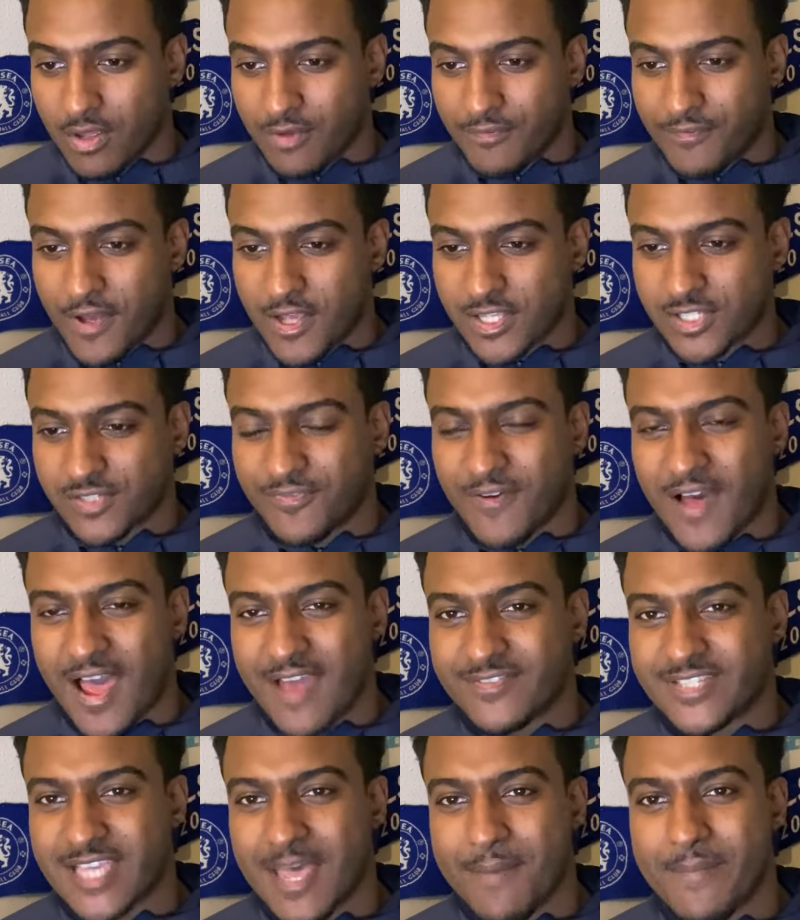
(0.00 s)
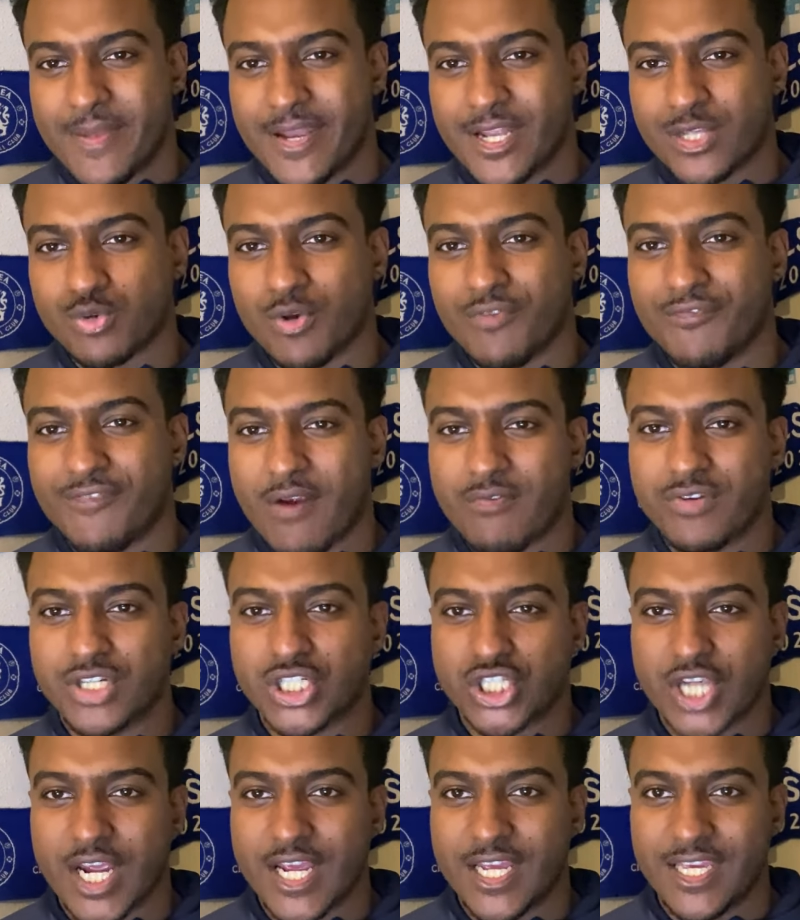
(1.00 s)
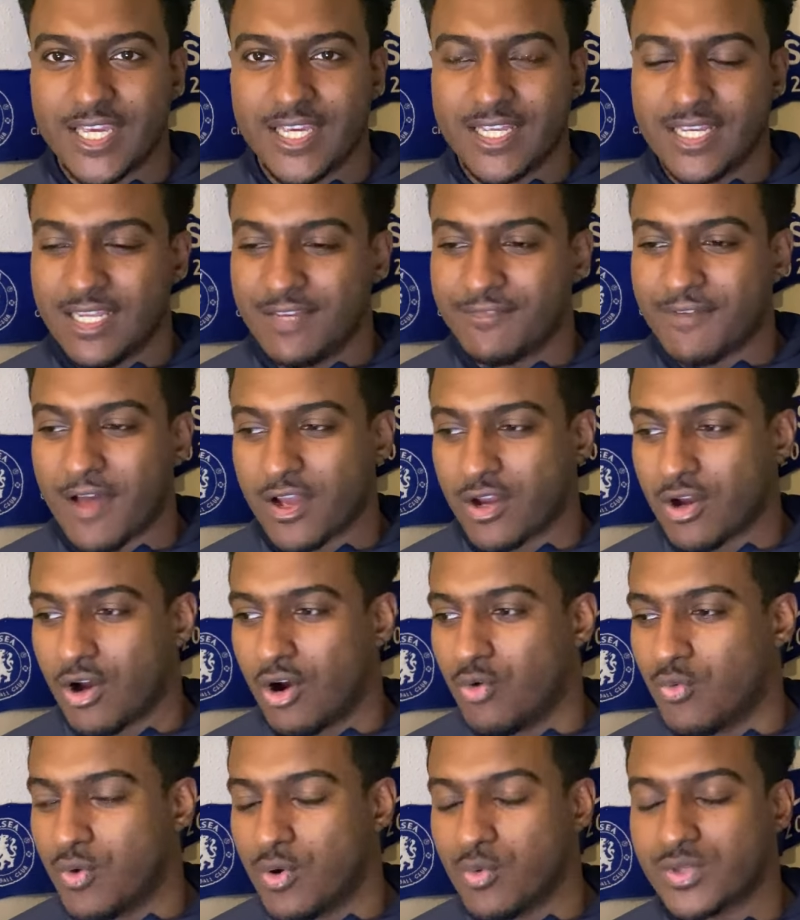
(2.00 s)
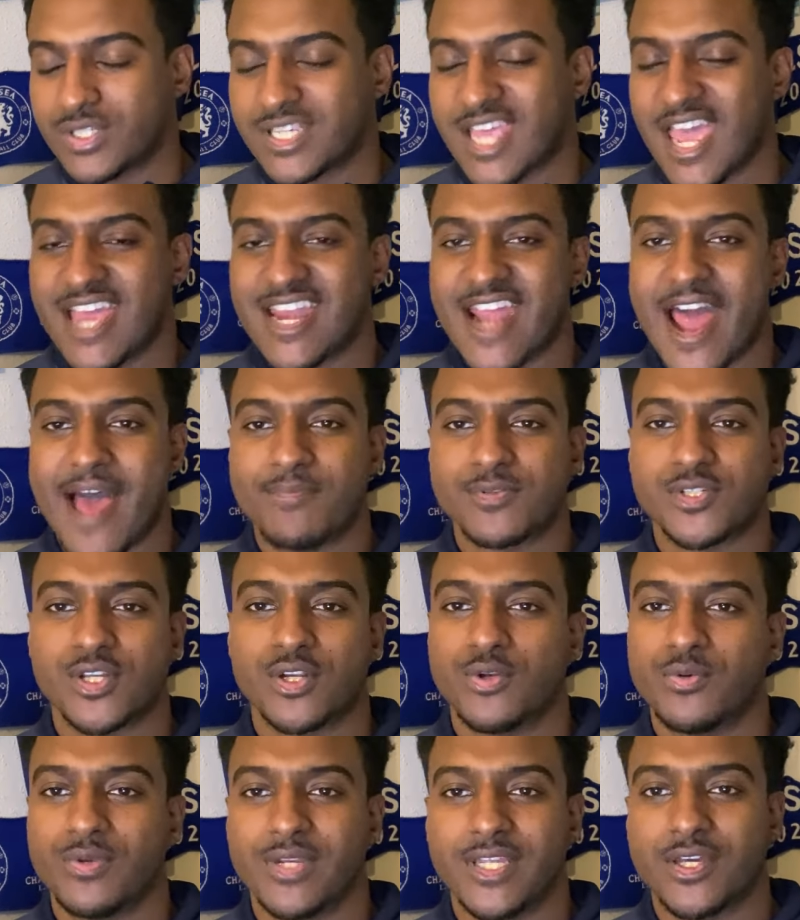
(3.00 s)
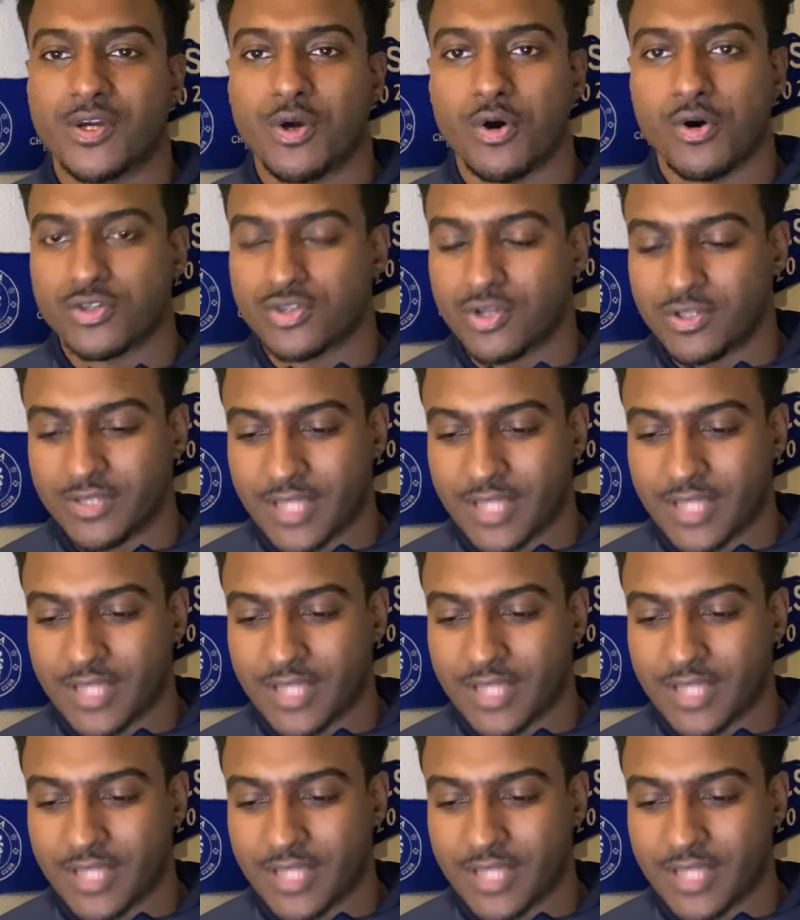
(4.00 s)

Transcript: First five, ten minutes were very shaky. Levi Colwill was getting absolutely cooked on